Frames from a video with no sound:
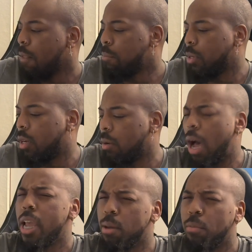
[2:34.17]
But I
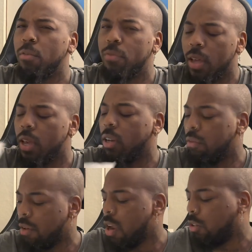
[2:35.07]
am a fan of
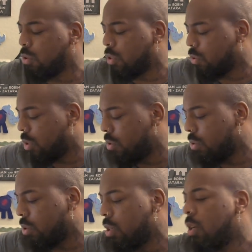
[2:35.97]
the Air Jordan 2
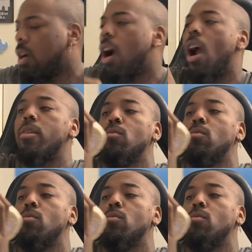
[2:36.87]
lows. Alright,